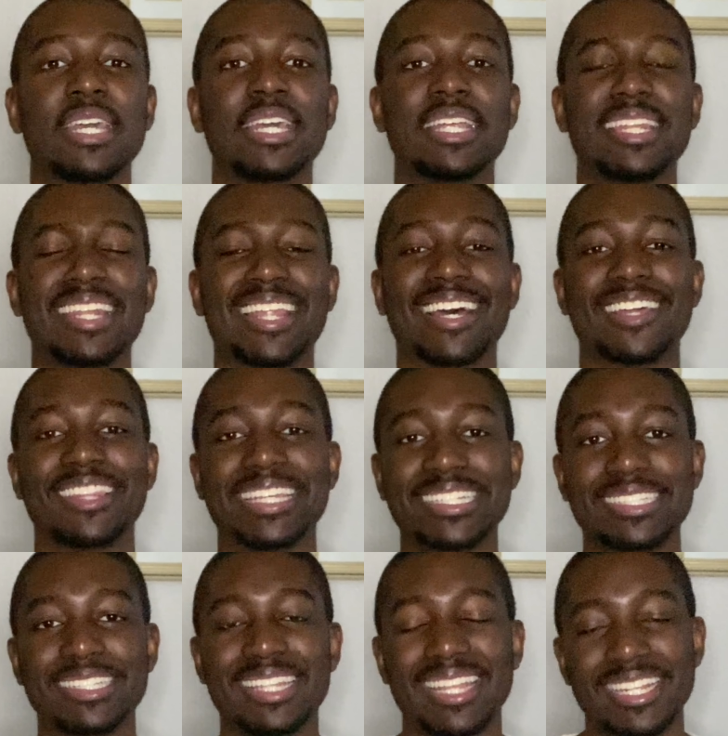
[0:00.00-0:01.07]
now there's
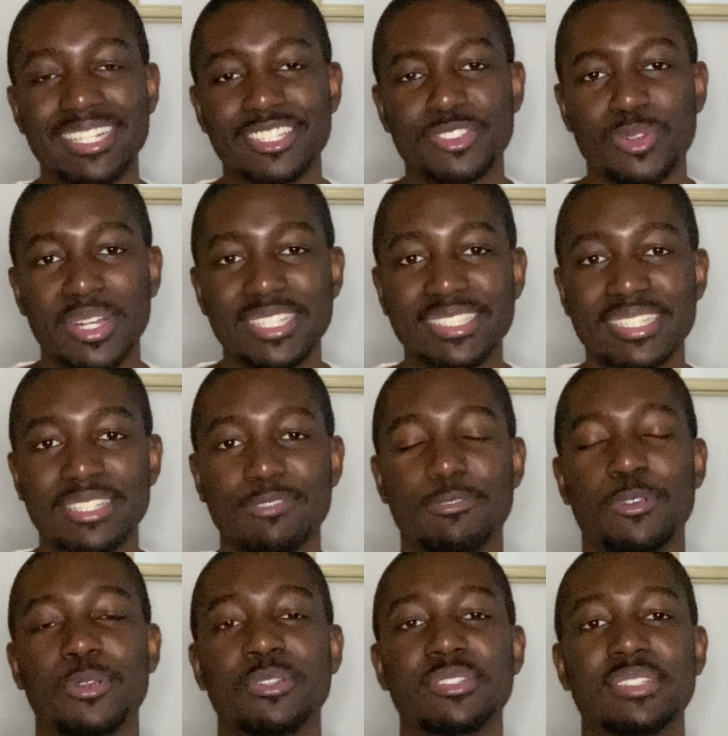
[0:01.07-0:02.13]
an interesting
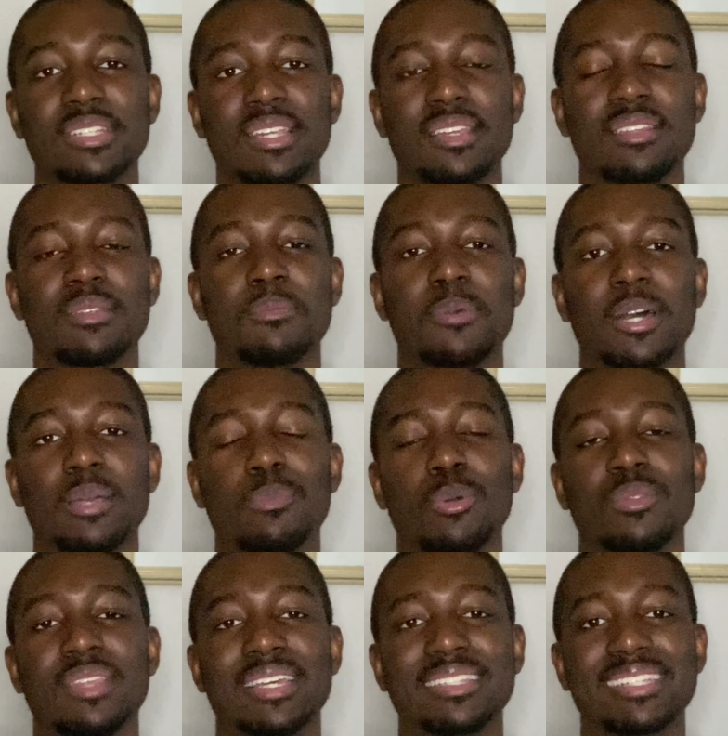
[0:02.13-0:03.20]
verse in the Bible
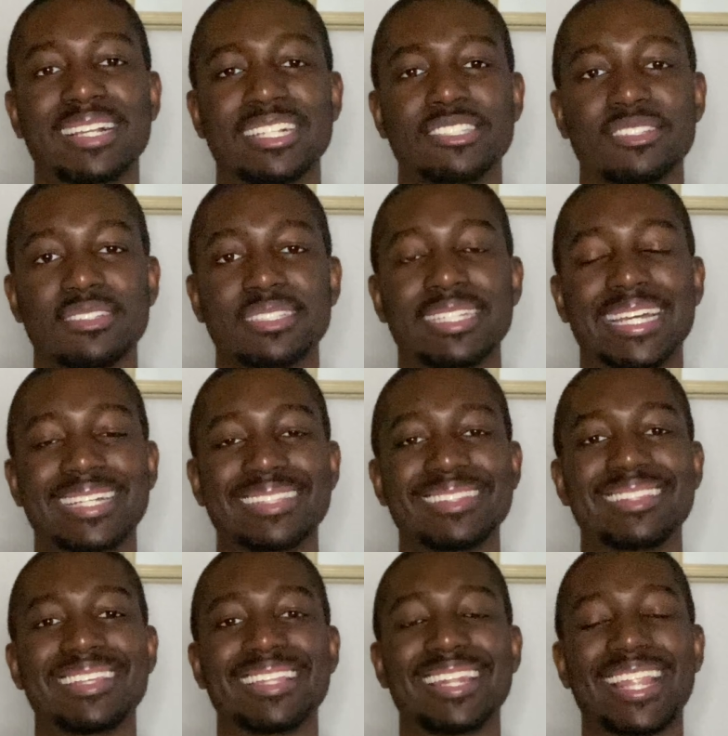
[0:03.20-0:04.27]
that tells us that
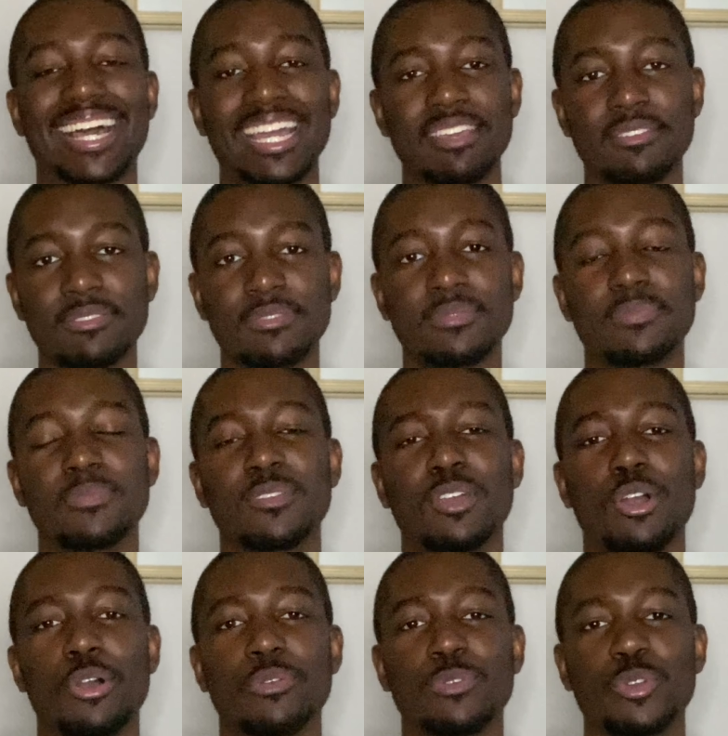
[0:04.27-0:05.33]
the life
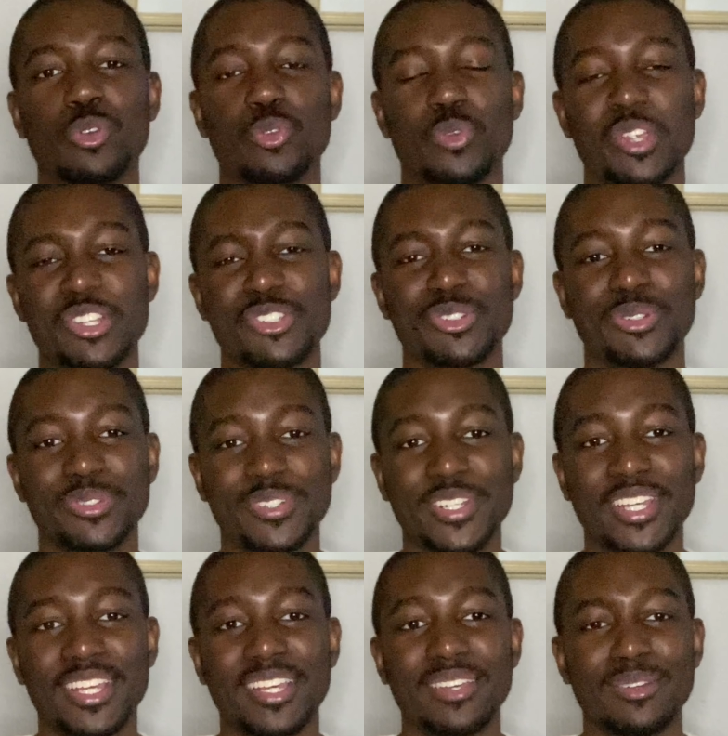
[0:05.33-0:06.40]
of a creature,
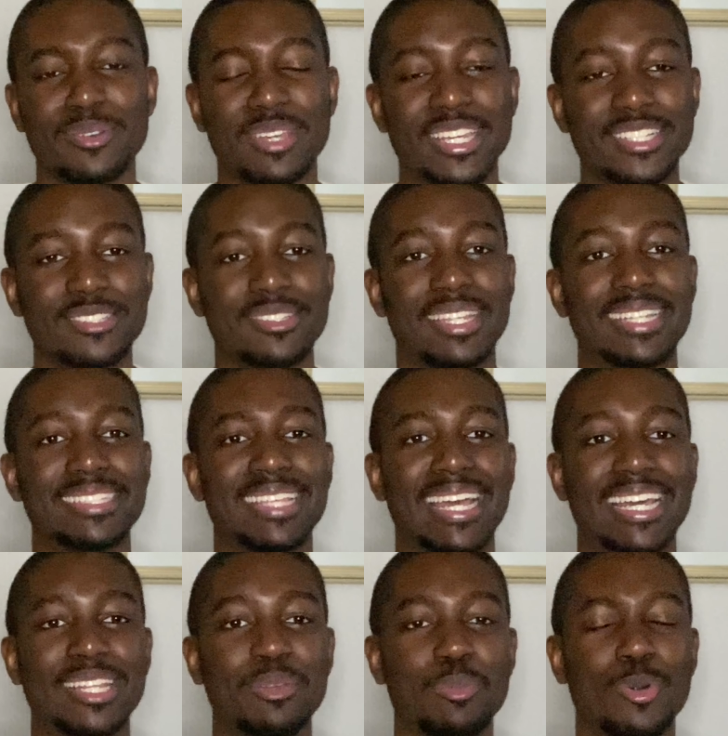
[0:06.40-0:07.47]
okay, so that's
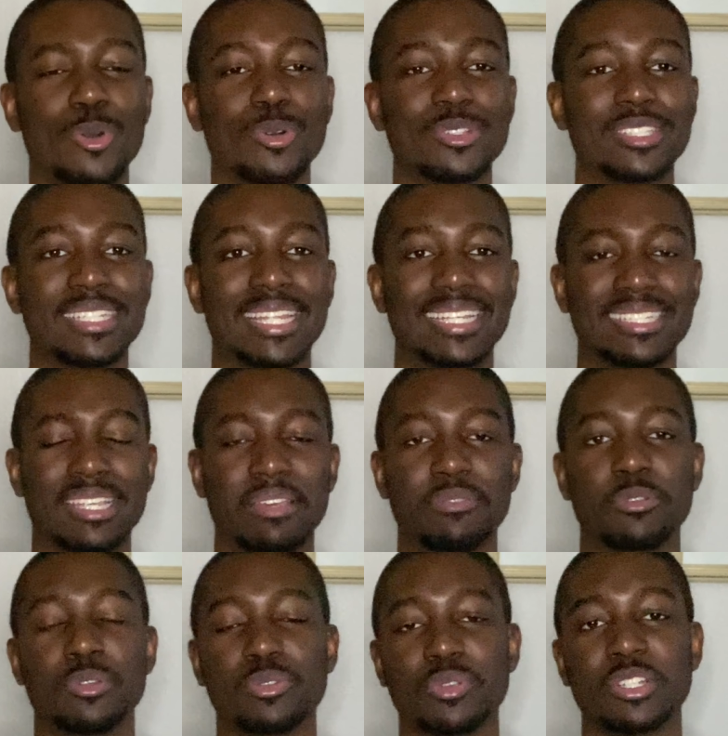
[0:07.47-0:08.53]
animals and that's every
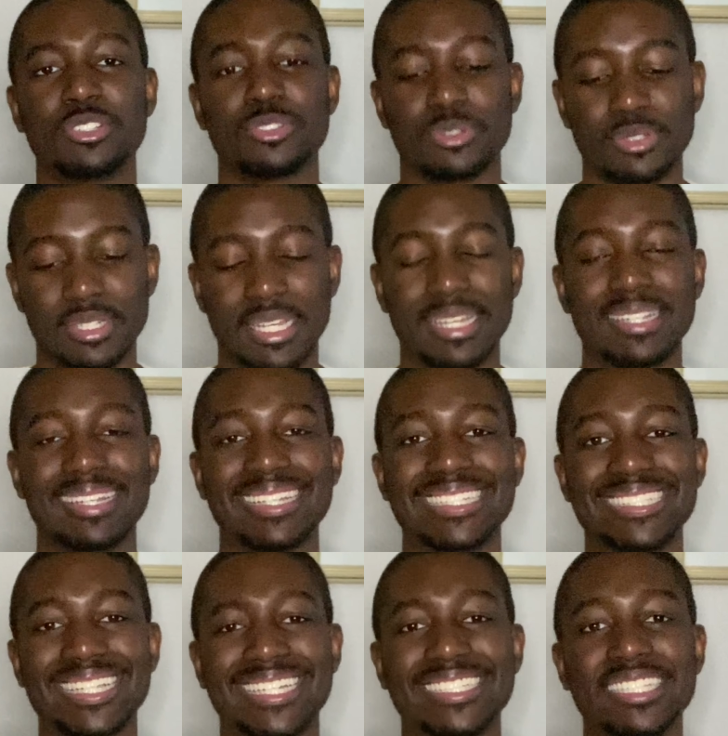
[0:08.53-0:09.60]
creature that
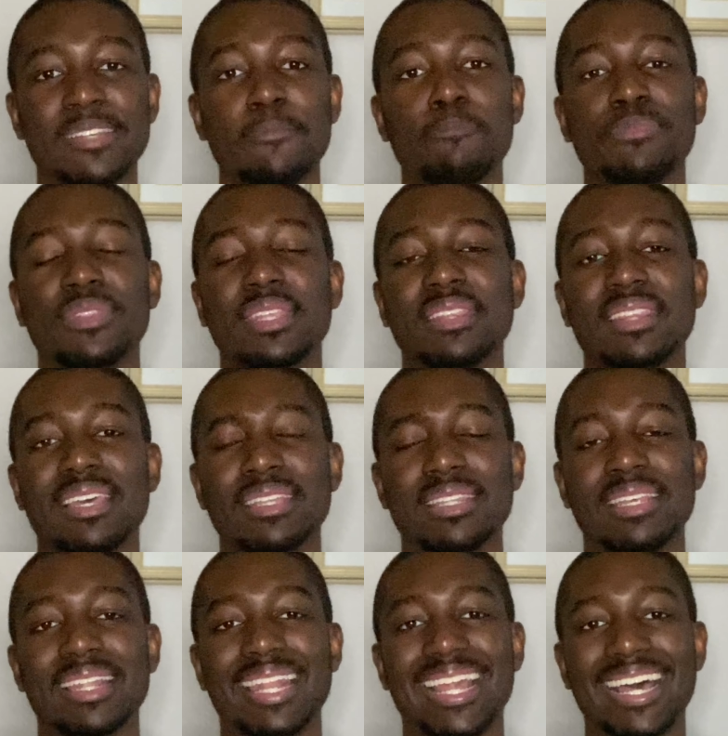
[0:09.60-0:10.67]
exists, that the
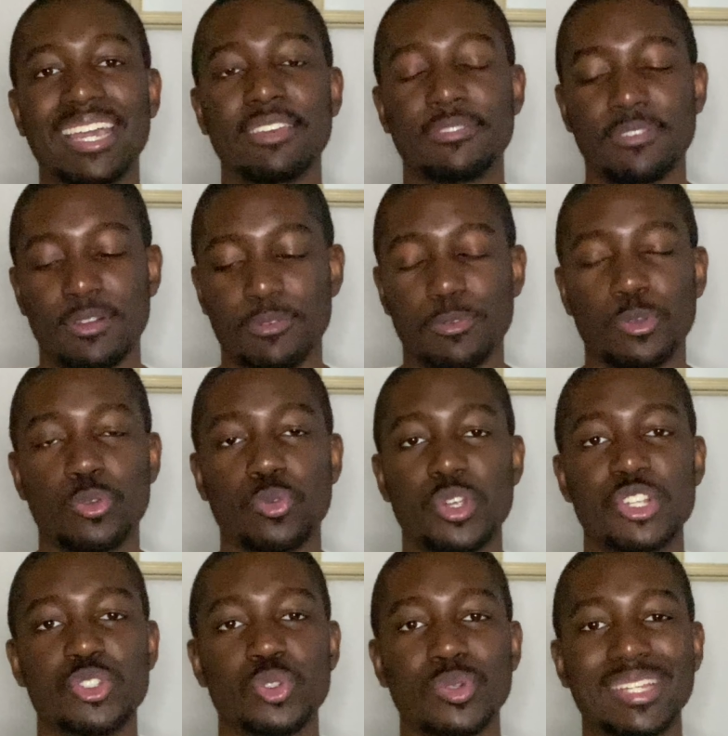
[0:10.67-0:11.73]
life of a
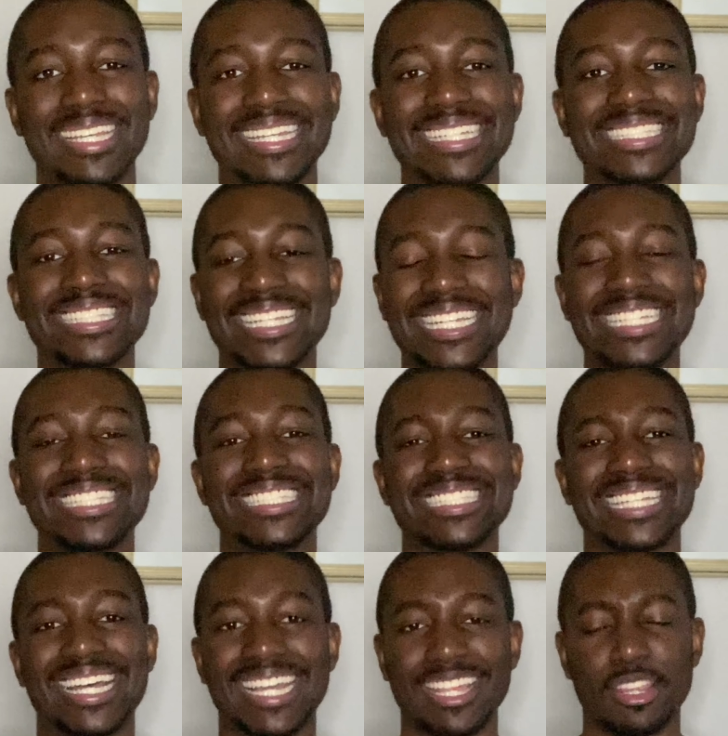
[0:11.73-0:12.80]
creature is
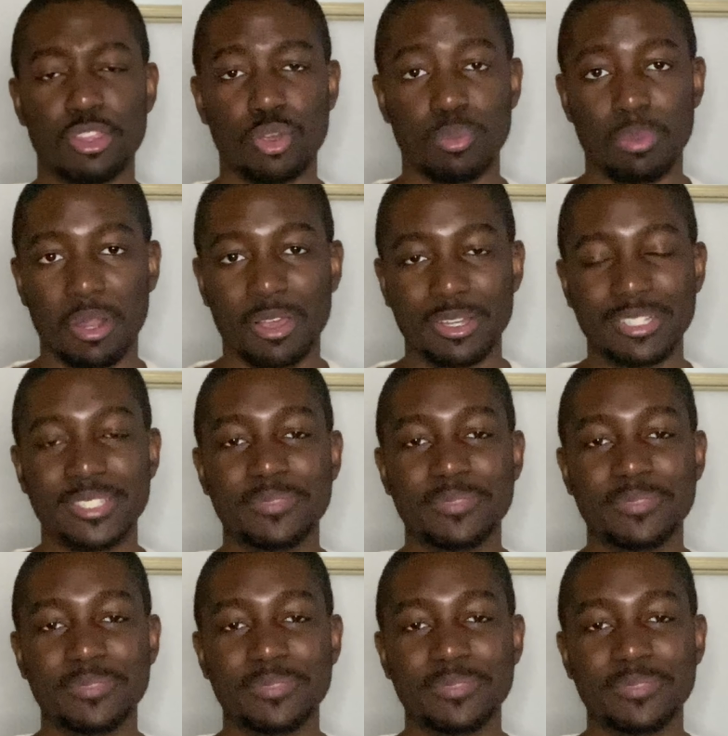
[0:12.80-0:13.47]
inside their blood.